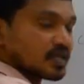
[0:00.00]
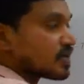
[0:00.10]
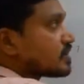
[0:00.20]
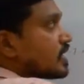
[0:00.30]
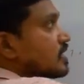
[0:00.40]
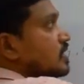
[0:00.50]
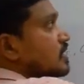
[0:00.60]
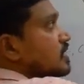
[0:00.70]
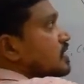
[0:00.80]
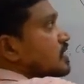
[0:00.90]
Then
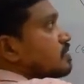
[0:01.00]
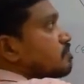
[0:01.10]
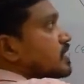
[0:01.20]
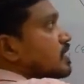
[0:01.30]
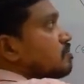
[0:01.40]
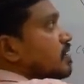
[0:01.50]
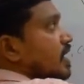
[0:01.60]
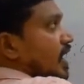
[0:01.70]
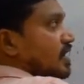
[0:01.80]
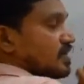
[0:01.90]
it became
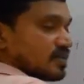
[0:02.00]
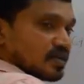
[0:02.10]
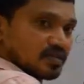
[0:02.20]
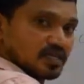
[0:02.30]
anterior.